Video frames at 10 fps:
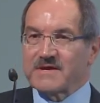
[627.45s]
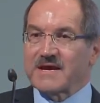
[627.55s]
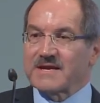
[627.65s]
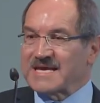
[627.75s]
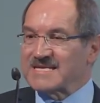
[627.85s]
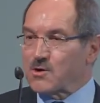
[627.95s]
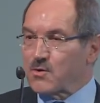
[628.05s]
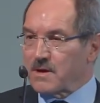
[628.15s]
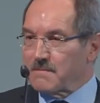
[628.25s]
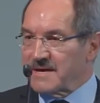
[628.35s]
We have
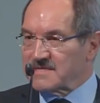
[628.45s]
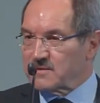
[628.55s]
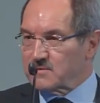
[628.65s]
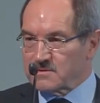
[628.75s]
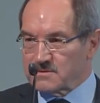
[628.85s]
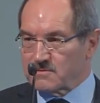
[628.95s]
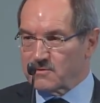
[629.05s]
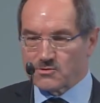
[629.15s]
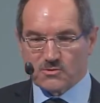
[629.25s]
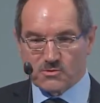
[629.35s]
tried to
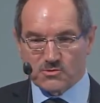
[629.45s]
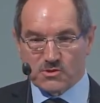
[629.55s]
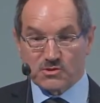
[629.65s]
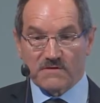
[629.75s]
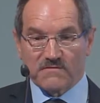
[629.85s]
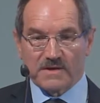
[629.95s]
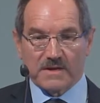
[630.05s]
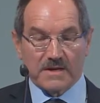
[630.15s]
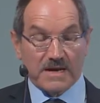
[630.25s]
identify what